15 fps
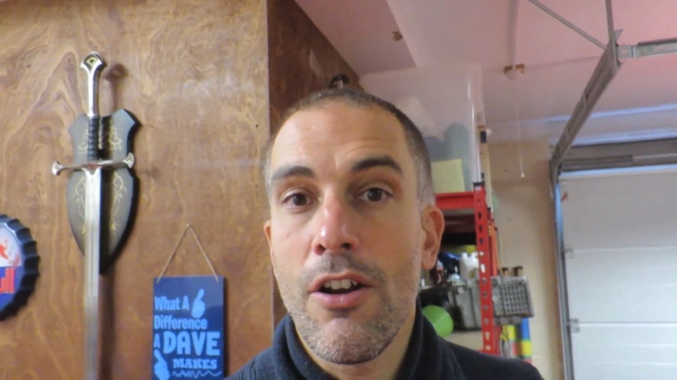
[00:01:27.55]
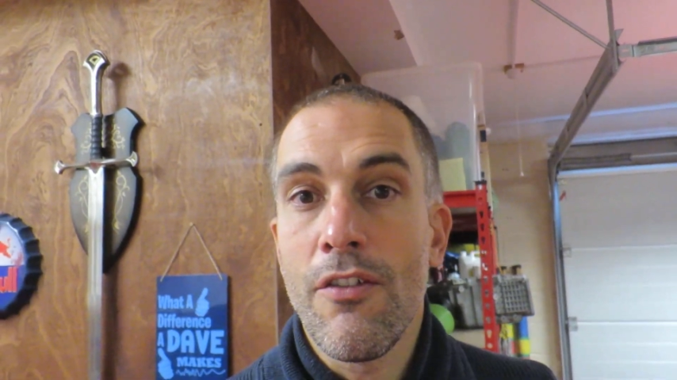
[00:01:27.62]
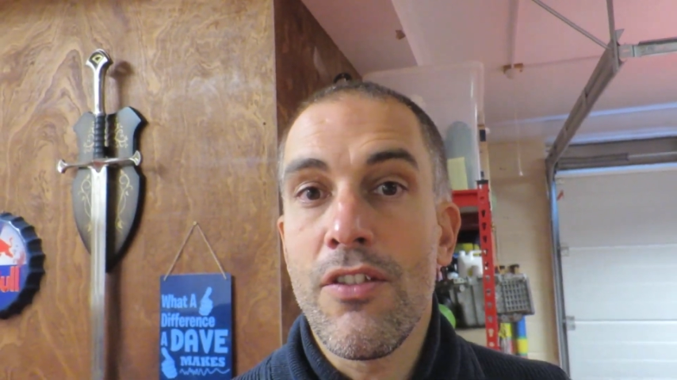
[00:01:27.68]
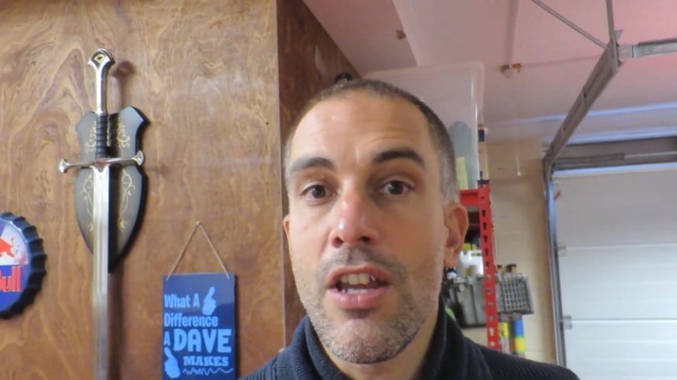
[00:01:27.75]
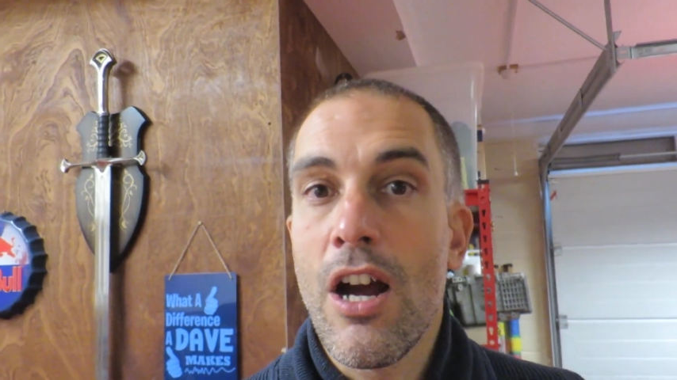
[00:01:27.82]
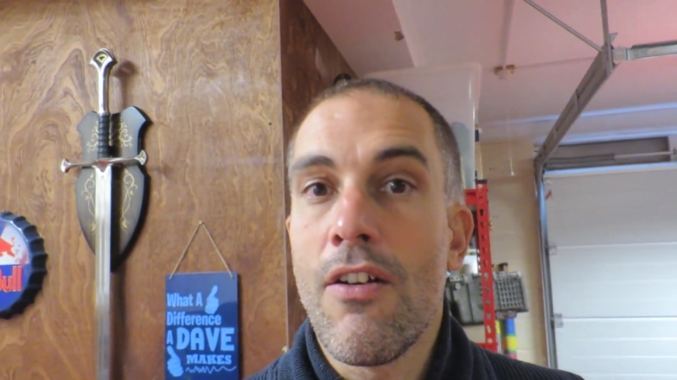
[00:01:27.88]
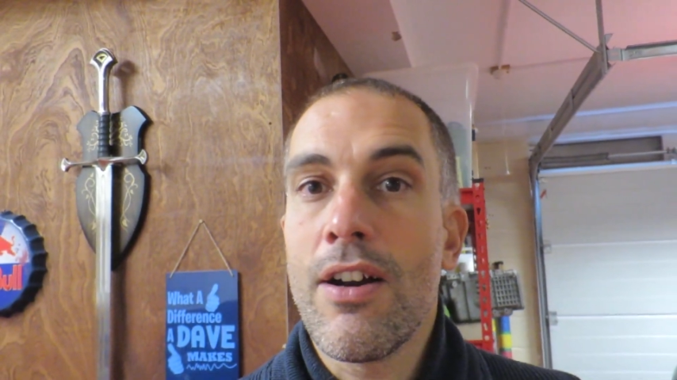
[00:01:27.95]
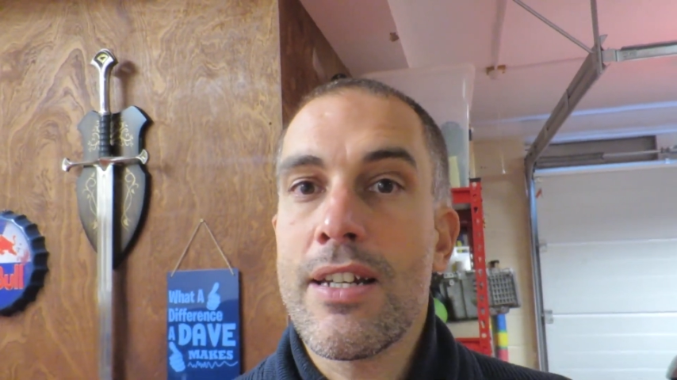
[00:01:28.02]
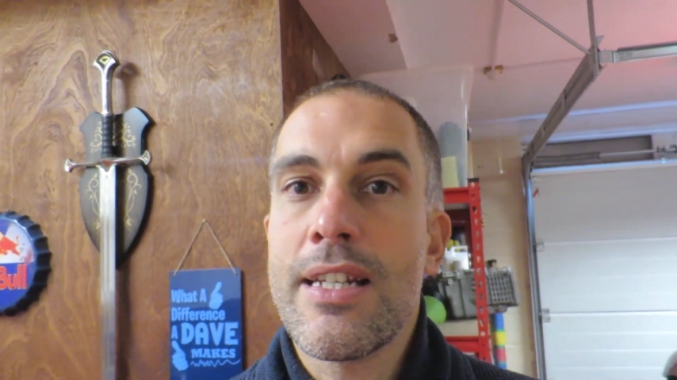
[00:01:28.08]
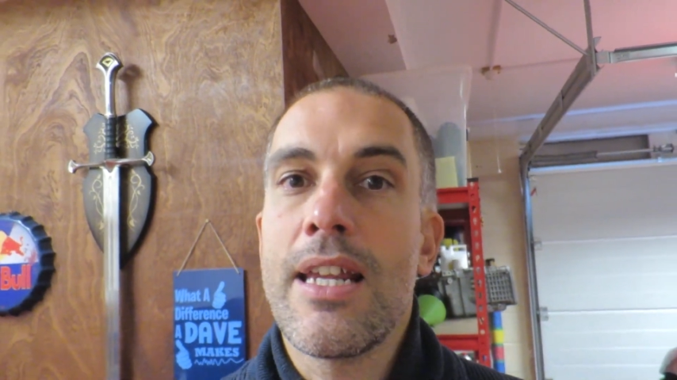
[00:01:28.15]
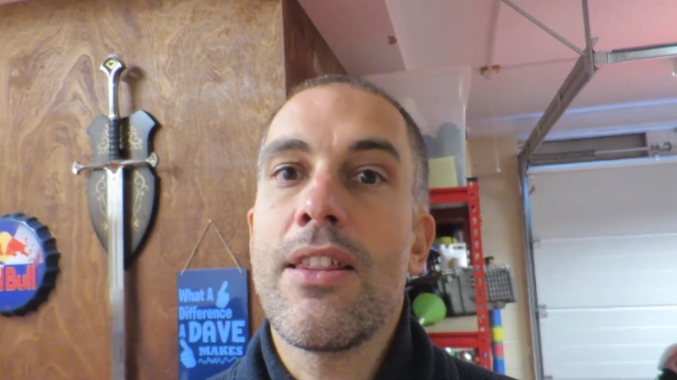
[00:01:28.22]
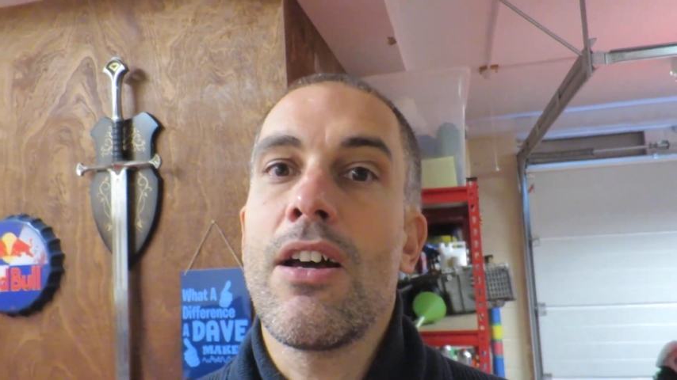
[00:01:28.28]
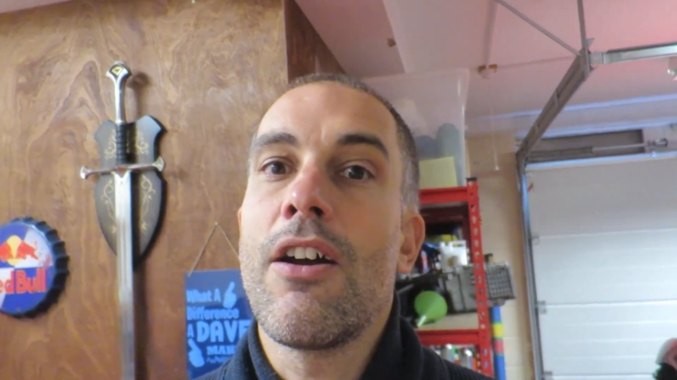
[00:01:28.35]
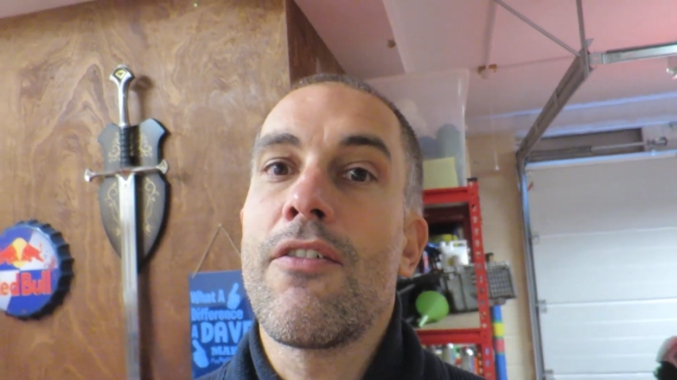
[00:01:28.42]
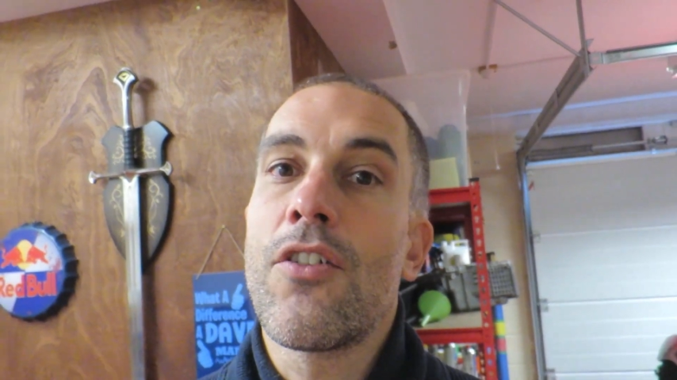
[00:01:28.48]
of the
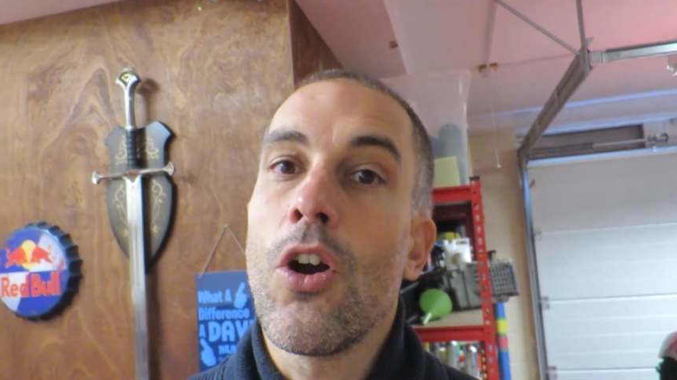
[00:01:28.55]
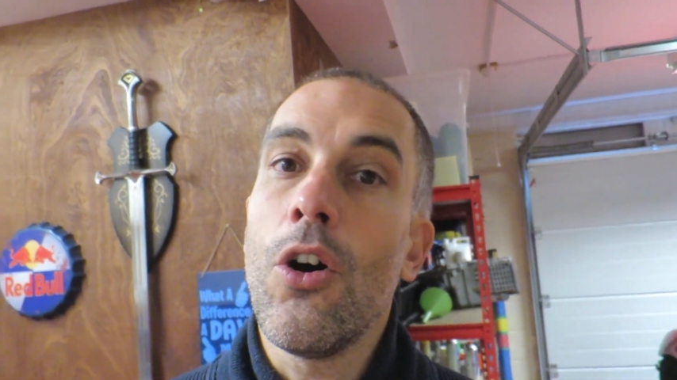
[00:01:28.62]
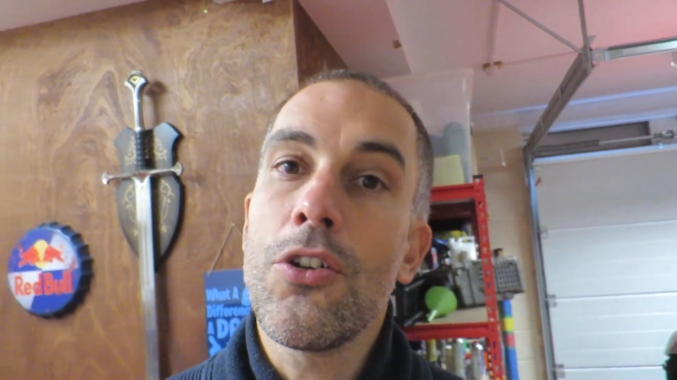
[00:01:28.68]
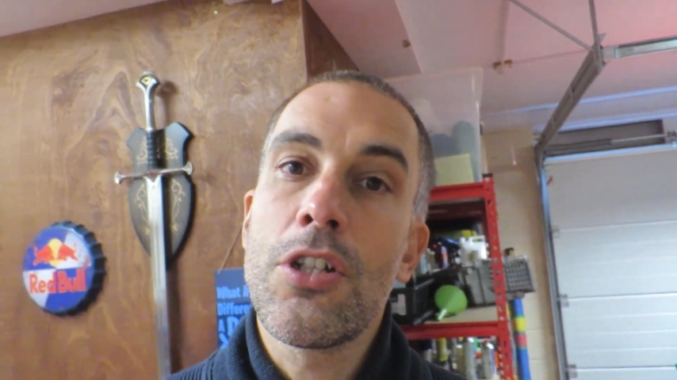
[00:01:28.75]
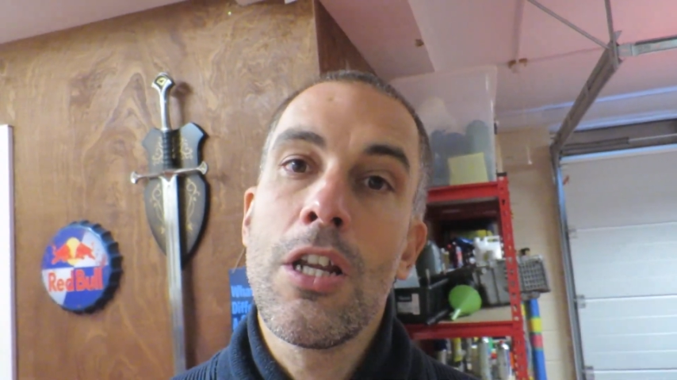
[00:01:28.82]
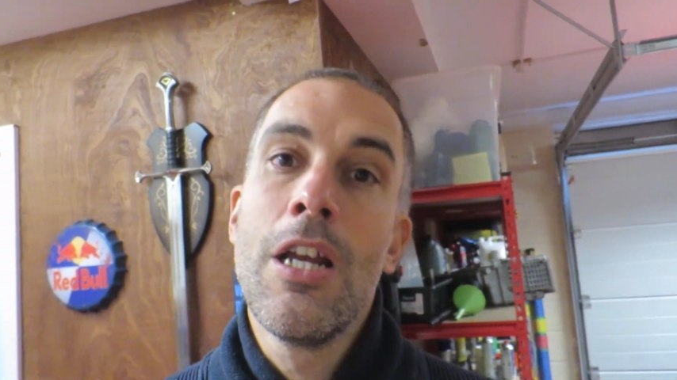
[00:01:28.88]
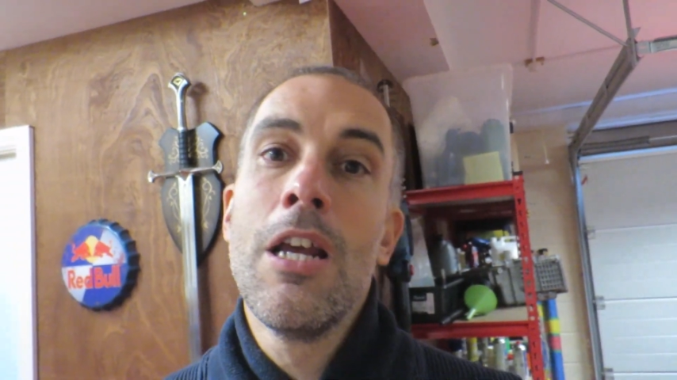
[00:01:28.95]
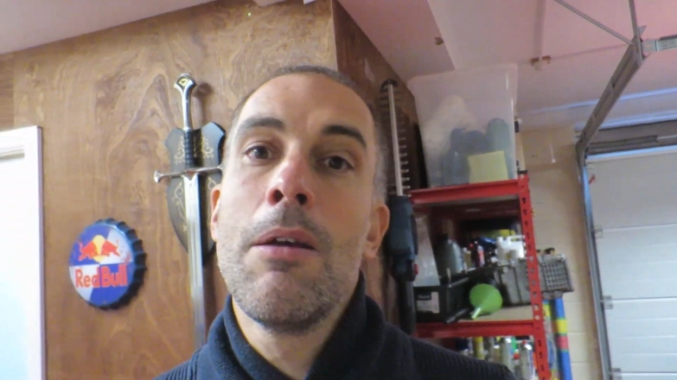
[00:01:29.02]
RX-8 that I've got,